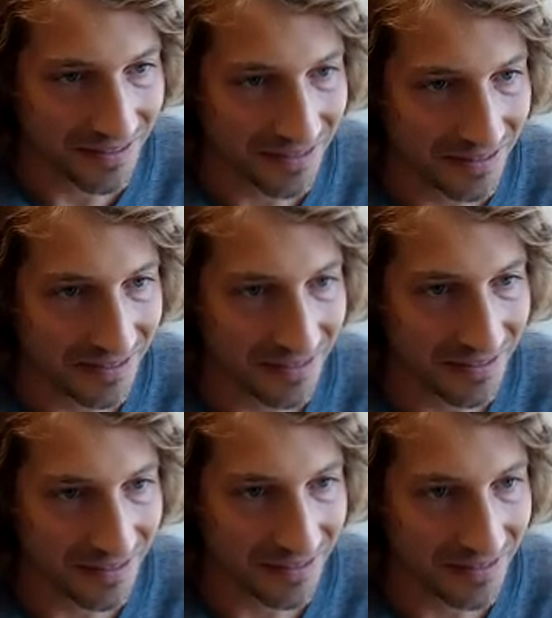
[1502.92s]

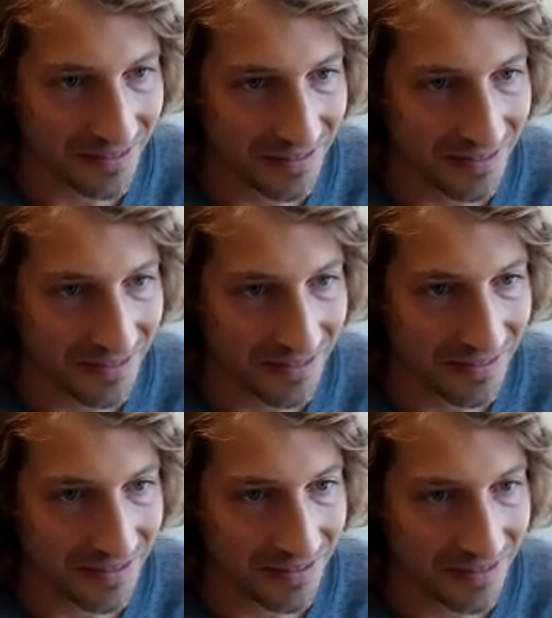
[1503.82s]

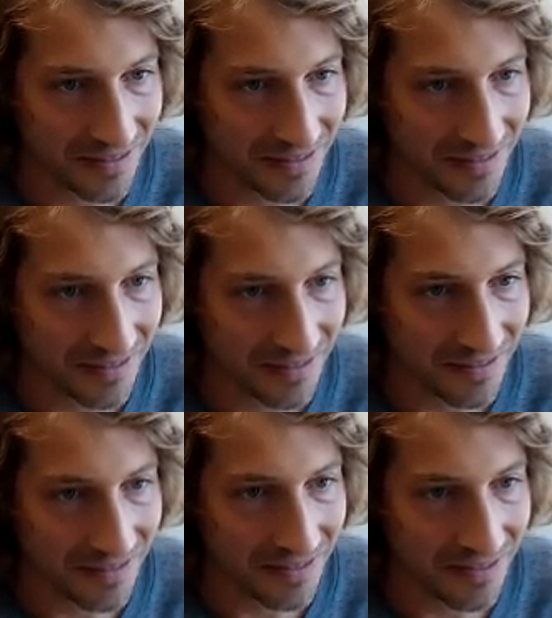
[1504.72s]

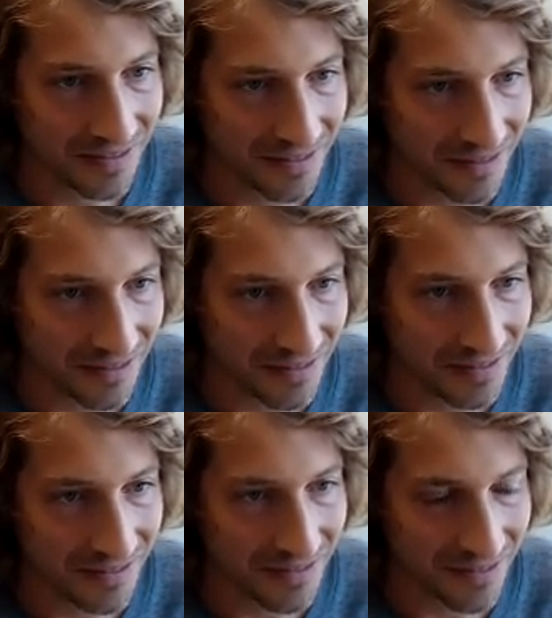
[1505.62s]

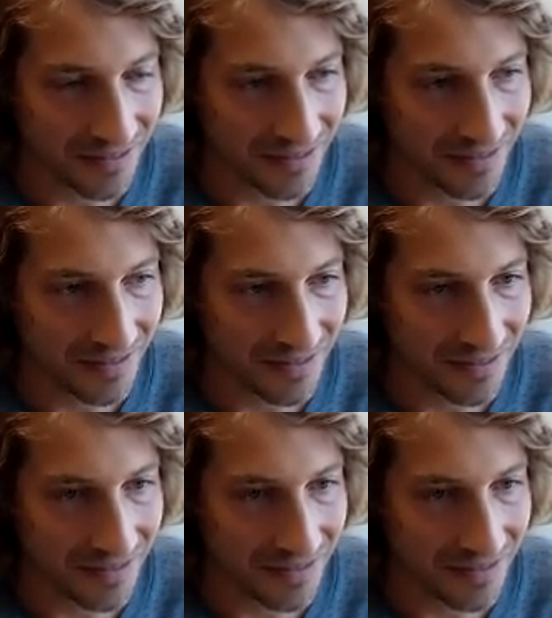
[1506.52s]
(silent)